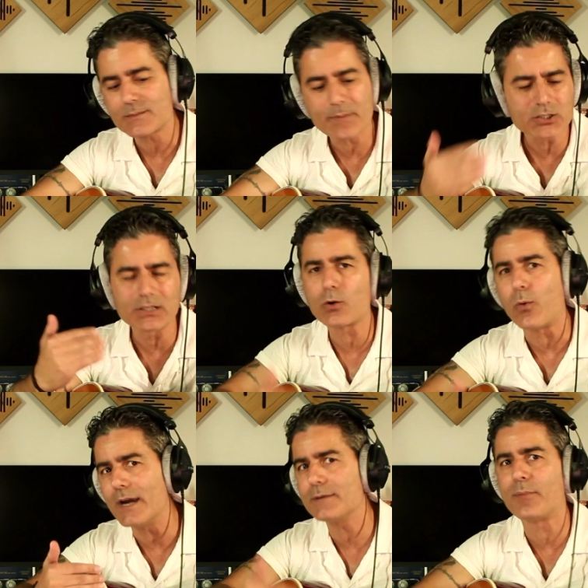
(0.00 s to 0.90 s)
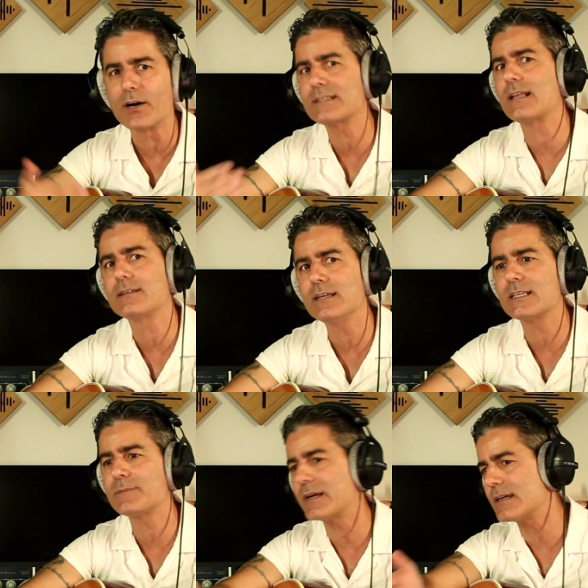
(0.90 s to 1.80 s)
especially quiet parts like
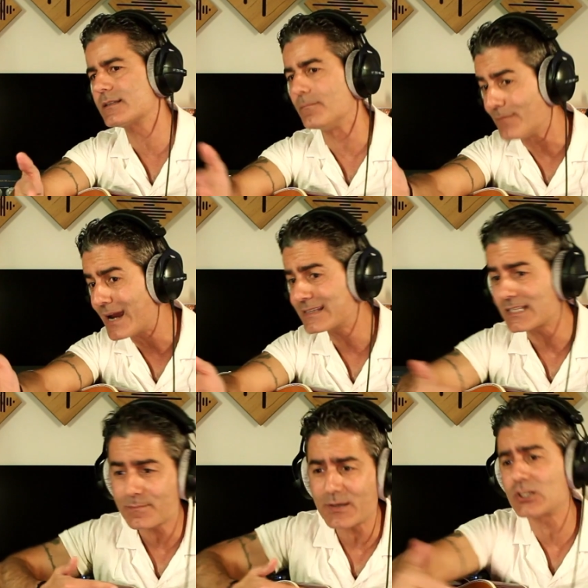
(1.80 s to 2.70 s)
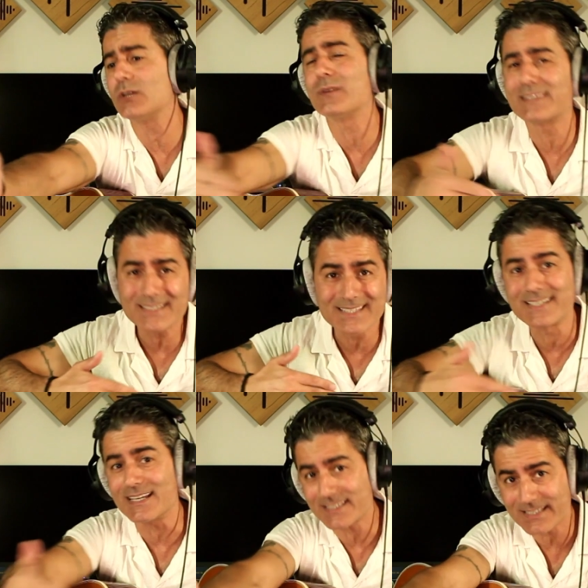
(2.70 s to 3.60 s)
this, because the mics, especially with this
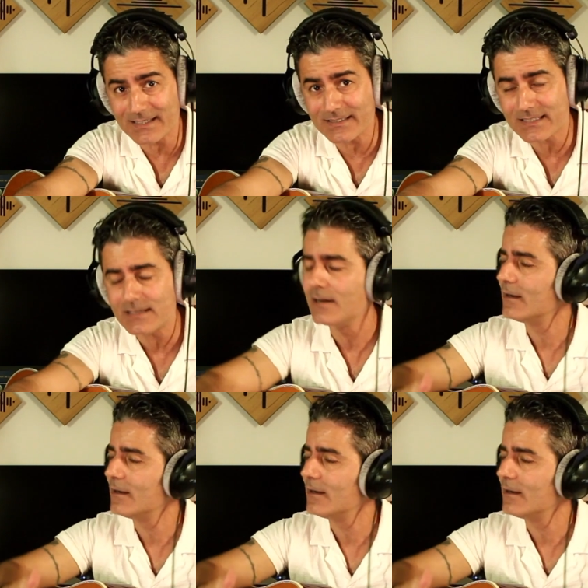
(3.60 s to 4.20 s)
distance,